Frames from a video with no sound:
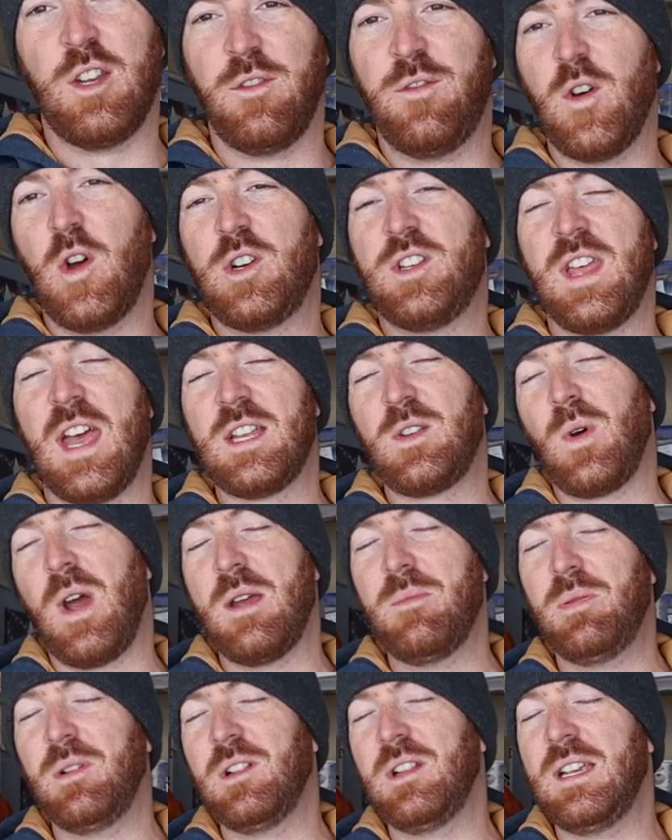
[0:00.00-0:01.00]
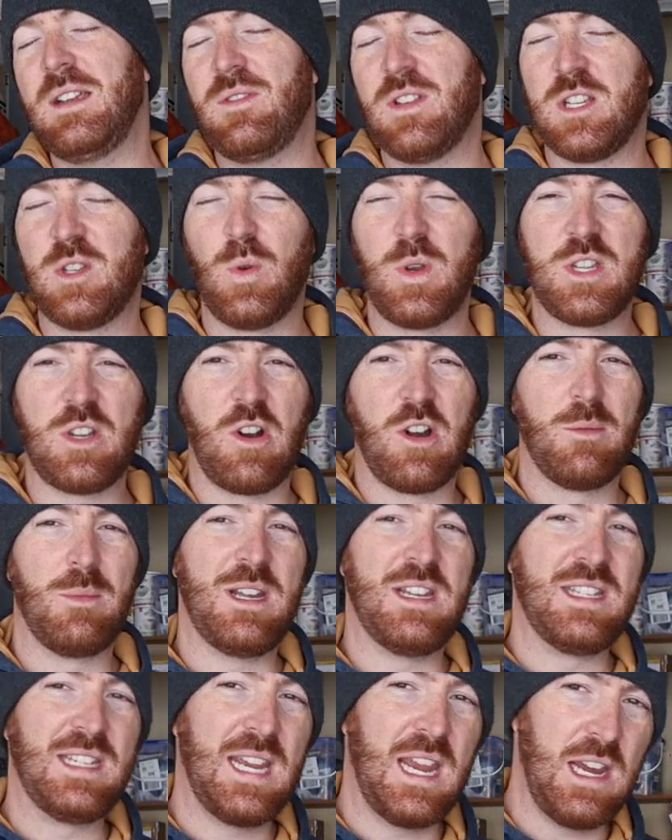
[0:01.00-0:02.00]
So folks, that's why I believe the Swiss
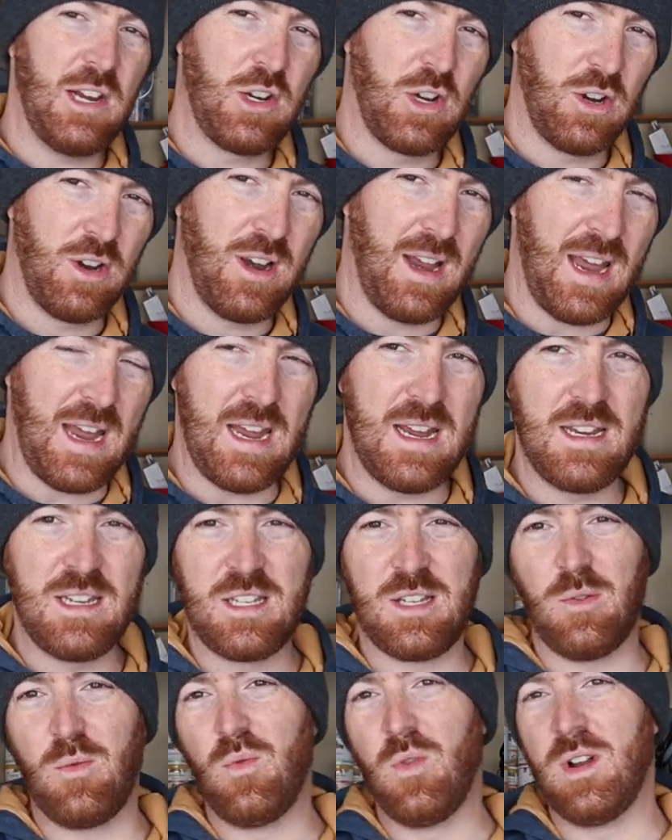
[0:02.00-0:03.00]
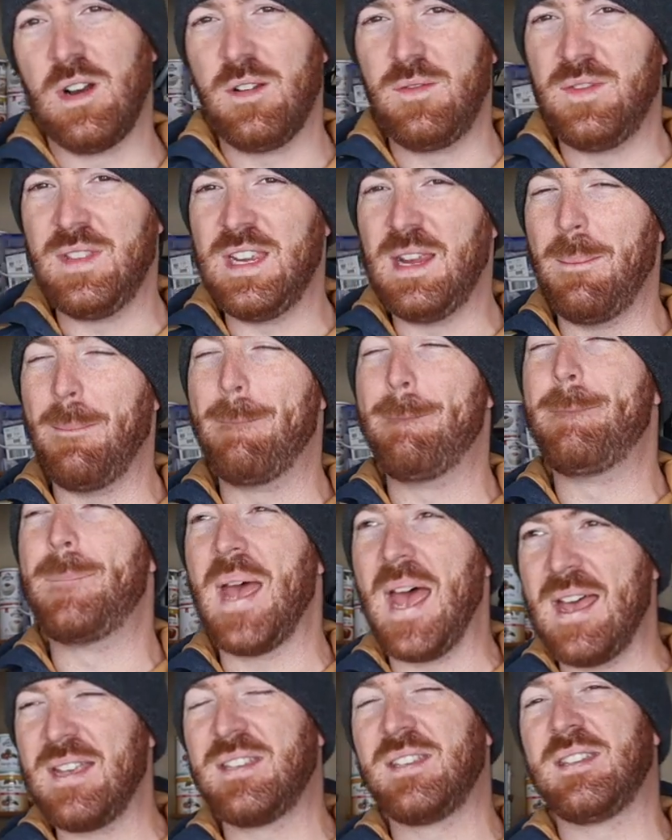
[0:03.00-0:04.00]
Army Tinker is one of the
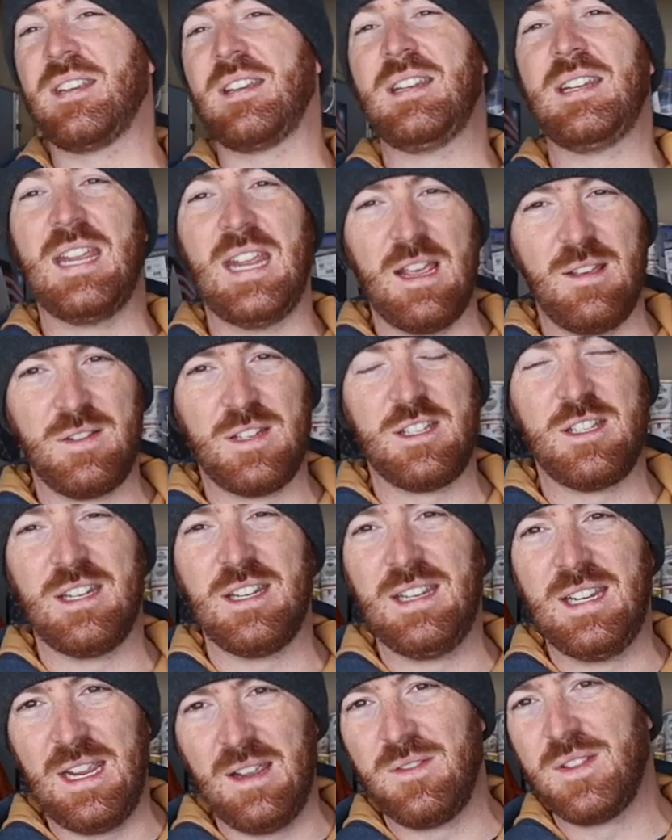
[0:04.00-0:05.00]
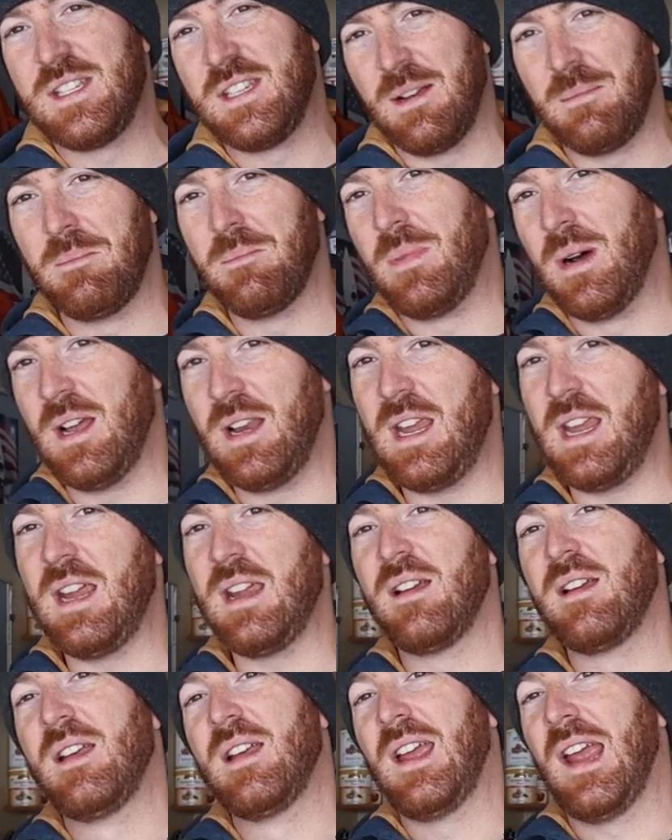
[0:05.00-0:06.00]
best gifts to give
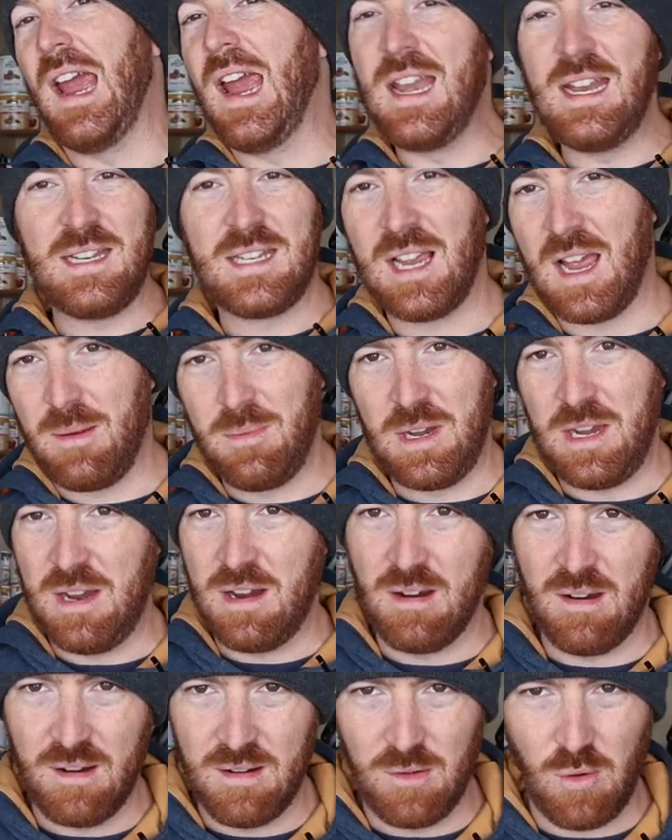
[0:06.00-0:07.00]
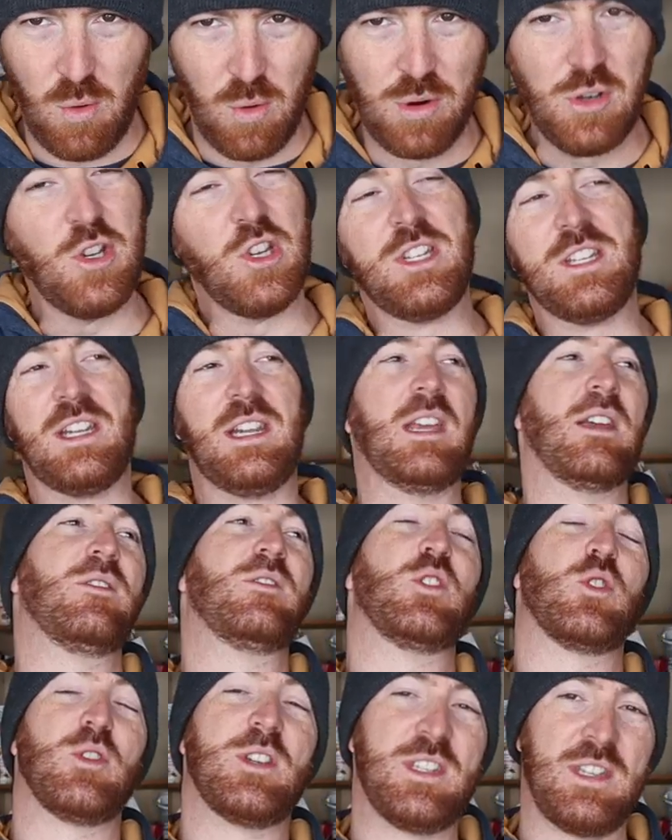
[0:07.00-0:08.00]
somebody any time of year, or just to
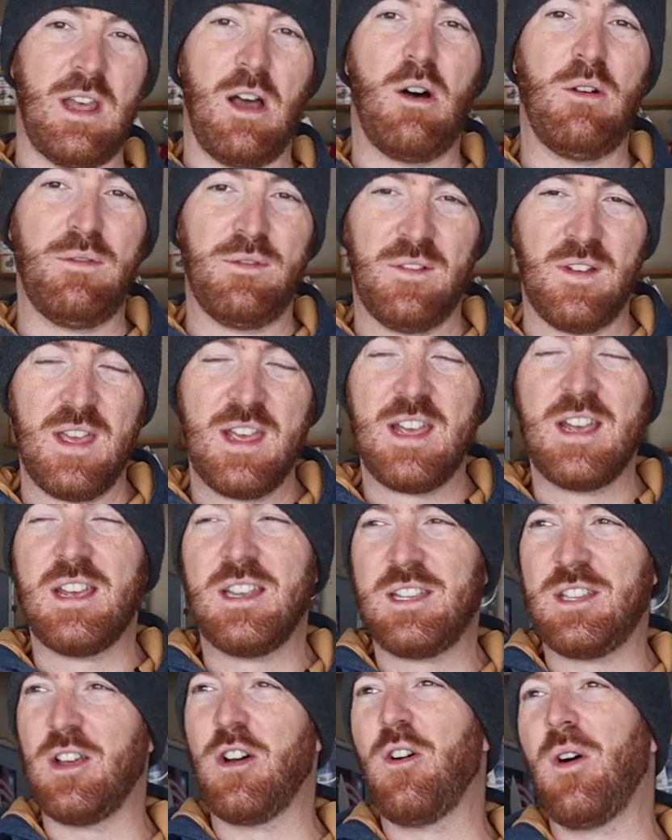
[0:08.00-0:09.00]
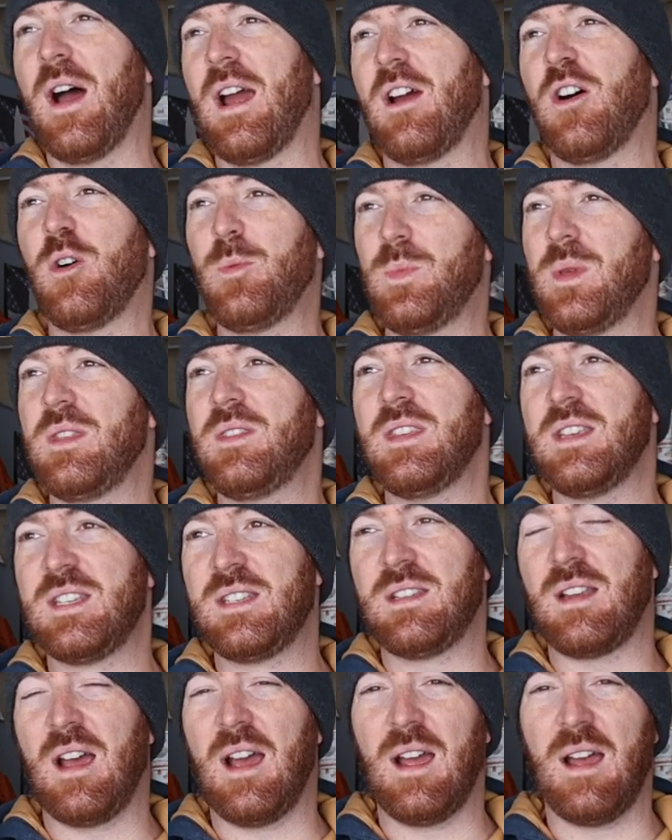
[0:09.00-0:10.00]
gift yourself. So I hope that
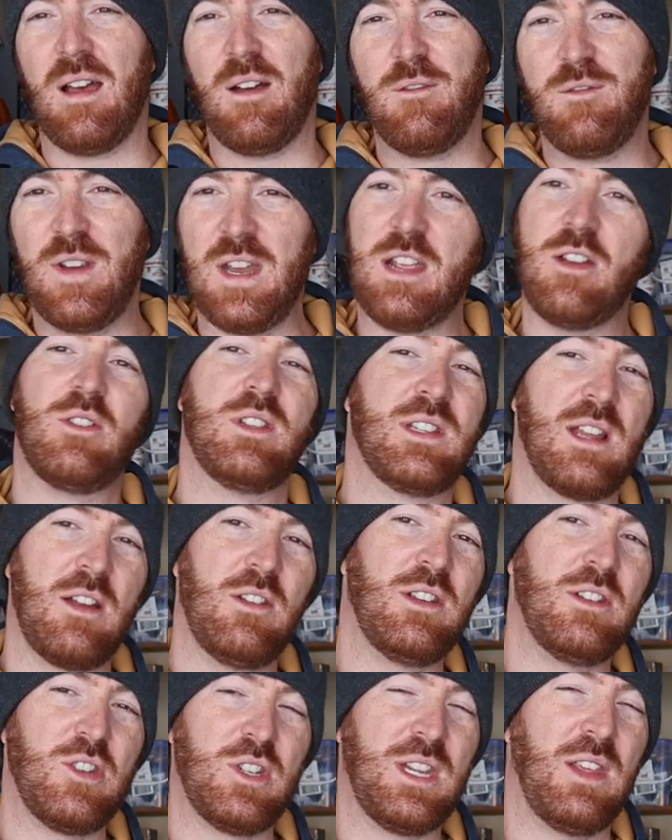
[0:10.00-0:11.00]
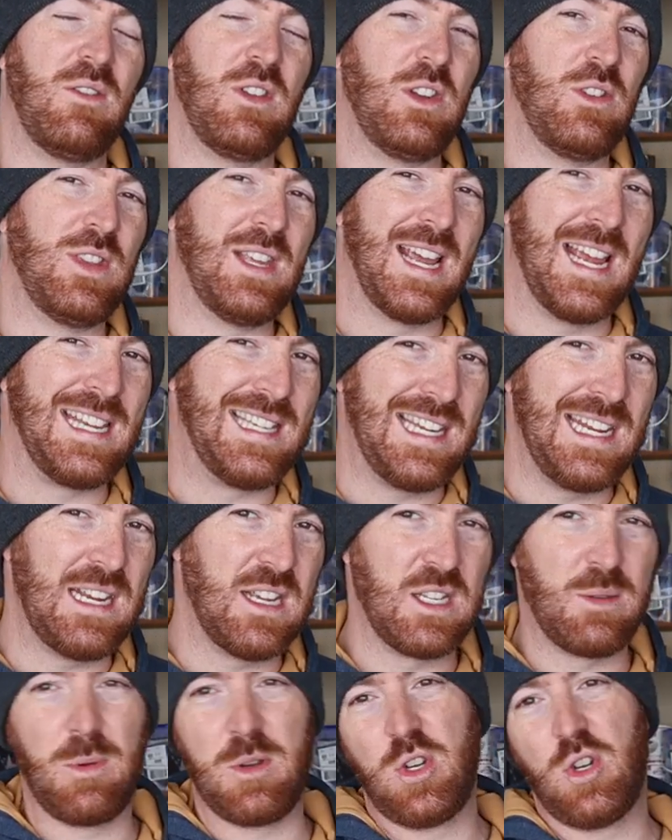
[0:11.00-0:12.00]
this uh, video is not only just giving you the
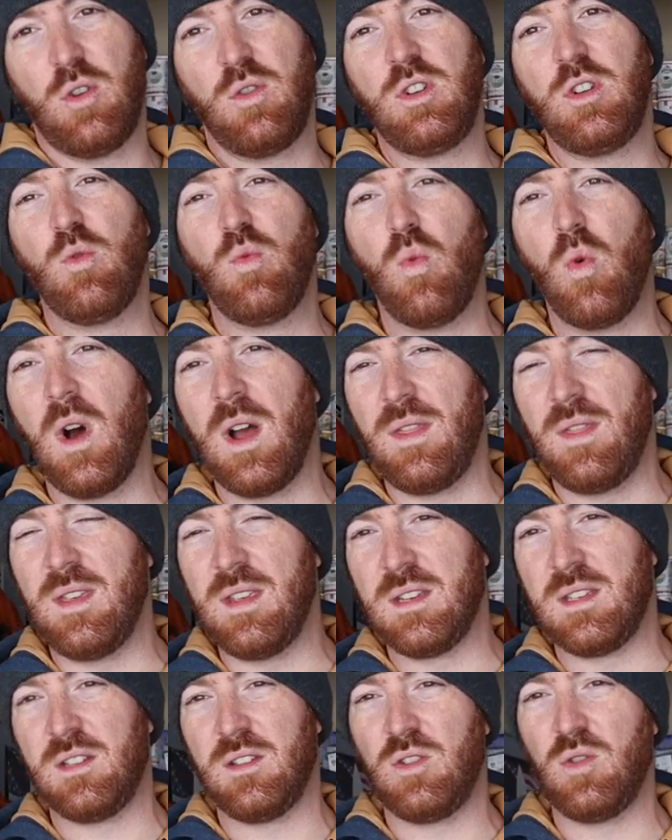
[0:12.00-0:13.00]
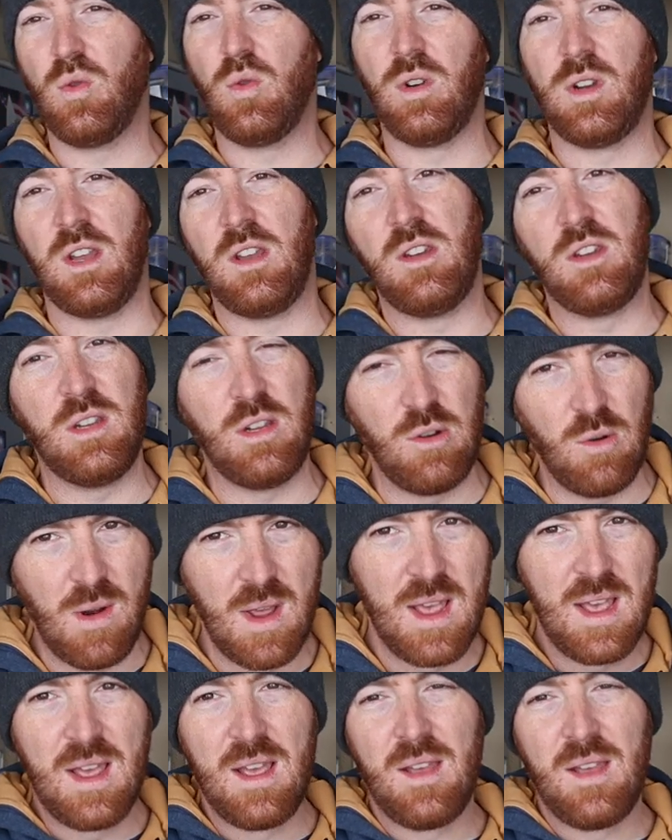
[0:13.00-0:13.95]
ideas, but showing you what this tool can do,